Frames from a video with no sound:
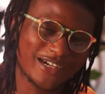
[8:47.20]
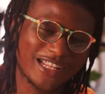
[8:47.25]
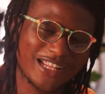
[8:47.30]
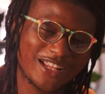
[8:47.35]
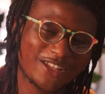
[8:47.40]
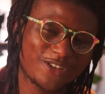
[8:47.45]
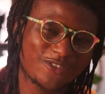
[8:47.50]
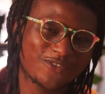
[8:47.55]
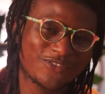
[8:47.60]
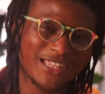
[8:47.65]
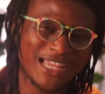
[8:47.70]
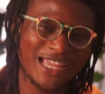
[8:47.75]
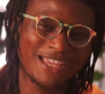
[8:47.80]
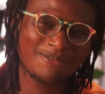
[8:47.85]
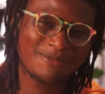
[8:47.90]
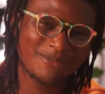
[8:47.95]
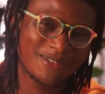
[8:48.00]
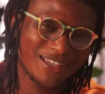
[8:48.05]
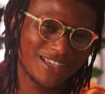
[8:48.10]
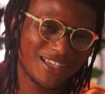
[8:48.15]
out of
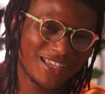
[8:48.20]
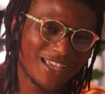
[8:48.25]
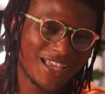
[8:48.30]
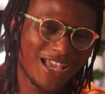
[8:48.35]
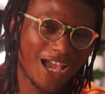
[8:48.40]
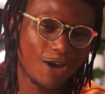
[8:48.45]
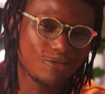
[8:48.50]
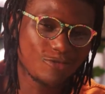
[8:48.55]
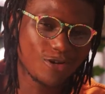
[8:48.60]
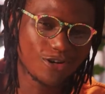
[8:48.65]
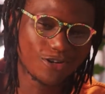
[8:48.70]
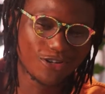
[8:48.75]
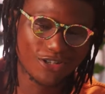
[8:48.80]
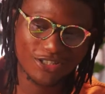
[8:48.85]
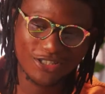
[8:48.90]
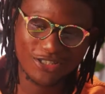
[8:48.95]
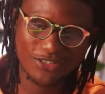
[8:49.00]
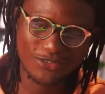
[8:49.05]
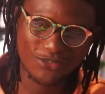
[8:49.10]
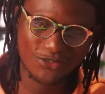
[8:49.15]
time. And we were
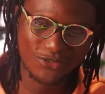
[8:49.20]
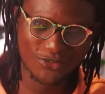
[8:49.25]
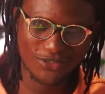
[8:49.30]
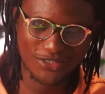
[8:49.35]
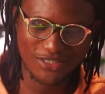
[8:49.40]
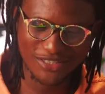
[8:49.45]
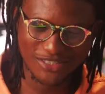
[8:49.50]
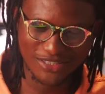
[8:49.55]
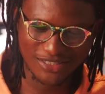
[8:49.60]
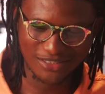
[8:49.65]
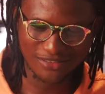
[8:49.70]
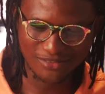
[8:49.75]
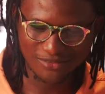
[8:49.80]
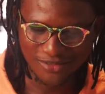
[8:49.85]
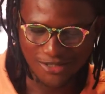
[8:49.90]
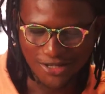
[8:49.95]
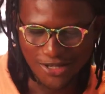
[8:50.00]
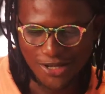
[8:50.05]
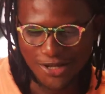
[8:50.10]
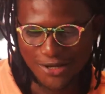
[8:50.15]
rushing to shoot this scene.
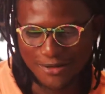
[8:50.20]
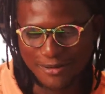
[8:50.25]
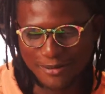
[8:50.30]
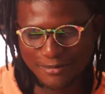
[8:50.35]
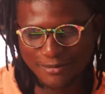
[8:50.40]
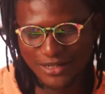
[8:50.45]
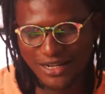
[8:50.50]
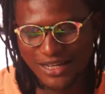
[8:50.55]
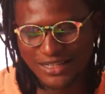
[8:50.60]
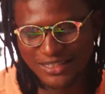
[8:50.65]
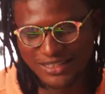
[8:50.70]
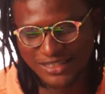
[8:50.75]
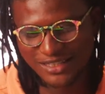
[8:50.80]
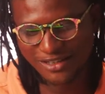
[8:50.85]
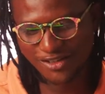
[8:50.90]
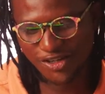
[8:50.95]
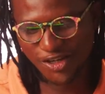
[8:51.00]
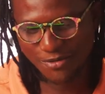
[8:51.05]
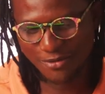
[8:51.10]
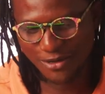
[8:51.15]
But I'm glad it
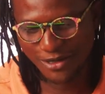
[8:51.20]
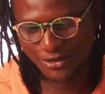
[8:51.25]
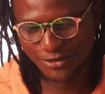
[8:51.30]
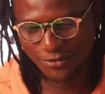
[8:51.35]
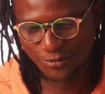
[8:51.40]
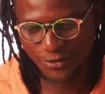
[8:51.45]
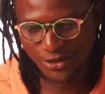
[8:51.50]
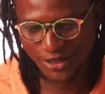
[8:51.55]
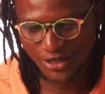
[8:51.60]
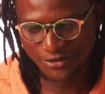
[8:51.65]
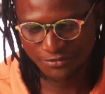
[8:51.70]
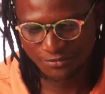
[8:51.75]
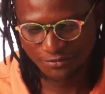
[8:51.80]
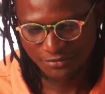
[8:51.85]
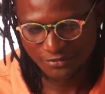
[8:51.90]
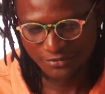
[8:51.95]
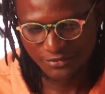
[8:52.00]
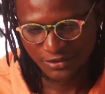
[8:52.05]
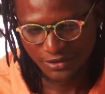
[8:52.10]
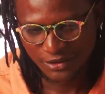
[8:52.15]
still came out the way
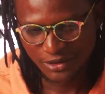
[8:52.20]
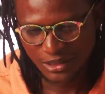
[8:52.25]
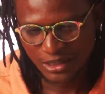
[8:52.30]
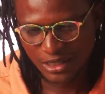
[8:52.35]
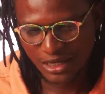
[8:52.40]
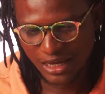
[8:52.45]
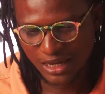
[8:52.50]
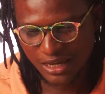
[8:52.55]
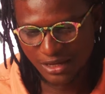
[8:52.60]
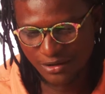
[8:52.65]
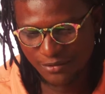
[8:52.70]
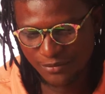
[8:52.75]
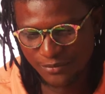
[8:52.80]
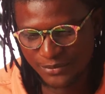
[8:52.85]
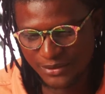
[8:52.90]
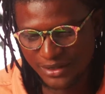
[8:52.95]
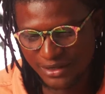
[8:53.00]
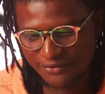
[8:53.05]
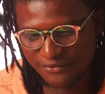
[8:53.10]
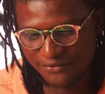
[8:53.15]

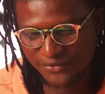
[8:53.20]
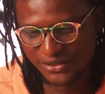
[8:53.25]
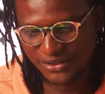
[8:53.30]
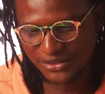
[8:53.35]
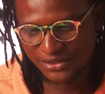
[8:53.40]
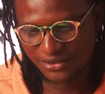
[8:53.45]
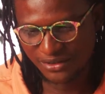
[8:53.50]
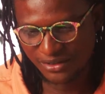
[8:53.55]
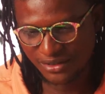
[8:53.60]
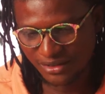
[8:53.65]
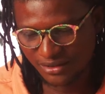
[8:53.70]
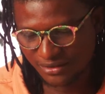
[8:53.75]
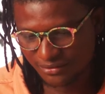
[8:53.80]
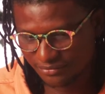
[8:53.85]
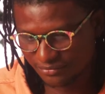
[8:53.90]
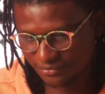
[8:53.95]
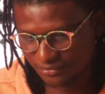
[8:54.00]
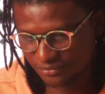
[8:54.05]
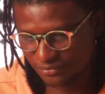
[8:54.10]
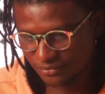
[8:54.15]
we envisioned it.
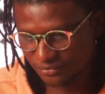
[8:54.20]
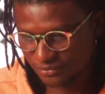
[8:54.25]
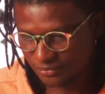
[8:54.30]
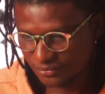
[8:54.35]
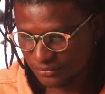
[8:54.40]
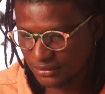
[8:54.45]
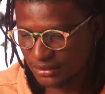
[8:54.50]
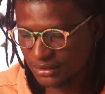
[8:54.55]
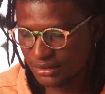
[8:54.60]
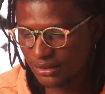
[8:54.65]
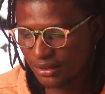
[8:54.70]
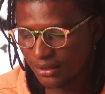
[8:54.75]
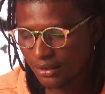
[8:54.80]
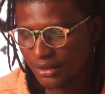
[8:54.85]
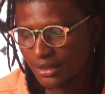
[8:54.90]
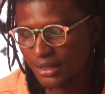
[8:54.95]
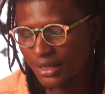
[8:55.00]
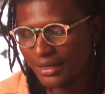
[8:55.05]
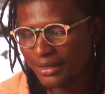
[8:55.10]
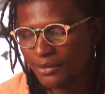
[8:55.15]

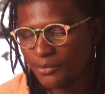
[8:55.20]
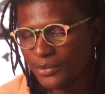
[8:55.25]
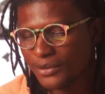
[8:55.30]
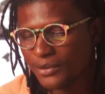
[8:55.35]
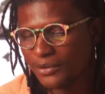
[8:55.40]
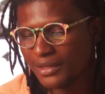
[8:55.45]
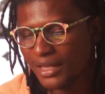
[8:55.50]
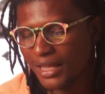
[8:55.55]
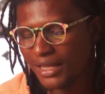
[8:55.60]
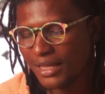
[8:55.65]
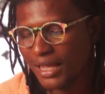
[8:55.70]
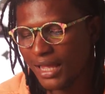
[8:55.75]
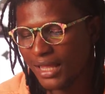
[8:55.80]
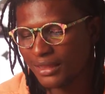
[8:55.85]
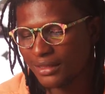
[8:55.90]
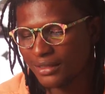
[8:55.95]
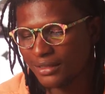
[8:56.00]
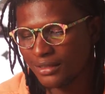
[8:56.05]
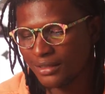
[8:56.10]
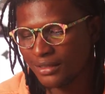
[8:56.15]
Yeah, that
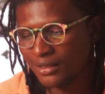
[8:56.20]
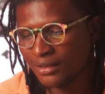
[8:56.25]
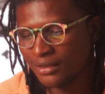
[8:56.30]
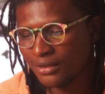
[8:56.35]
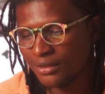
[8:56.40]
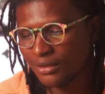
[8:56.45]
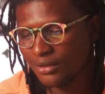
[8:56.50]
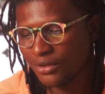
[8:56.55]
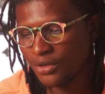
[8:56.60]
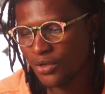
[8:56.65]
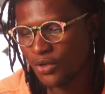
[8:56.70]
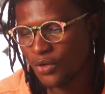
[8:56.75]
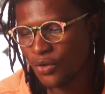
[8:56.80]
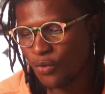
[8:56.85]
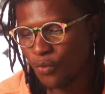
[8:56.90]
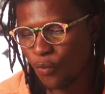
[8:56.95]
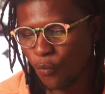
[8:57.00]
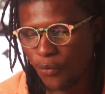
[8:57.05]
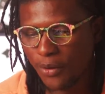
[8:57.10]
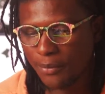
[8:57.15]
had the
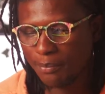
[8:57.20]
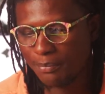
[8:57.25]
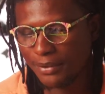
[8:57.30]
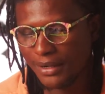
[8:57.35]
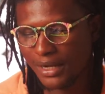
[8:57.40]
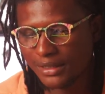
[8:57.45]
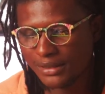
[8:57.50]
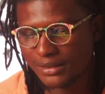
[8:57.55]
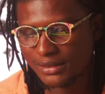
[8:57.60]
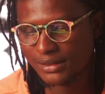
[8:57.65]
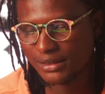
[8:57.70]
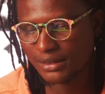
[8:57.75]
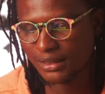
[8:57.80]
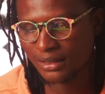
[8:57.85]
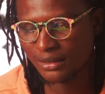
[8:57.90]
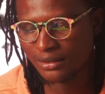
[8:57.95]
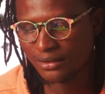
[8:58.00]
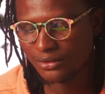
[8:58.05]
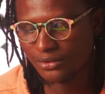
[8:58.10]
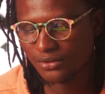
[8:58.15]
whip pan
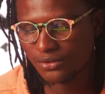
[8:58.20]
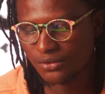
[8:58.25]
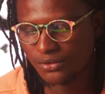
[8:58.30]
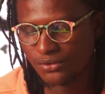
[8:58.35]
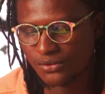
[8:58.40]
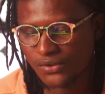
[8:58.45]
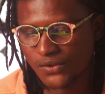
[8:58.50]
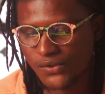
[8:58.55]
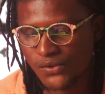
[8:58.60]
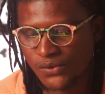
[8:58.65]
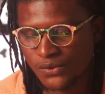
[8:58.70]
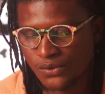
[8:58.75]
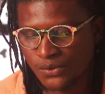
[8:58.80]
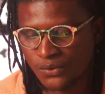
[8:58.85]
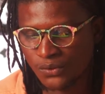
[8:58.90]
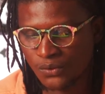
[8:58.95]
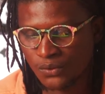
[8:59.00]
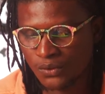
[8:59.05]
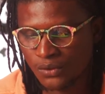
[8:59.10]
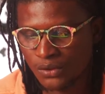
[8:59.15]
scene
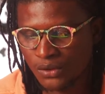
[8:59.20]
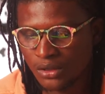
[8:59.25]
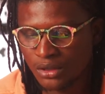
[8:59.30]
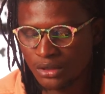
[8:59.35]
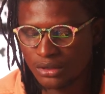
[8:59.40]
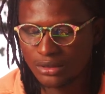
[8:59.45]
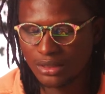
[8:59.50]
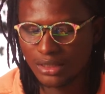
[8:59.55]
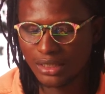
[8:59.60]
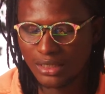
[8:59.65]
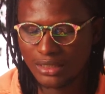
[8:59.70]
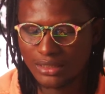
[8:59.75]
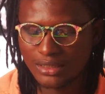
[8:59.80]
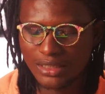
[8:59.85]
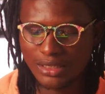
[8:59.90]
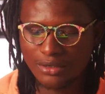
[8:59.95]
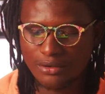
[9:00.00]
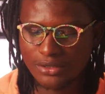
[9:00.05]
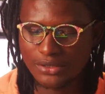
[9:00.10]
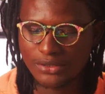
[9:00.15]
to the
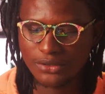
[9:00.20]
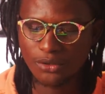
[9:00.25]
lady that was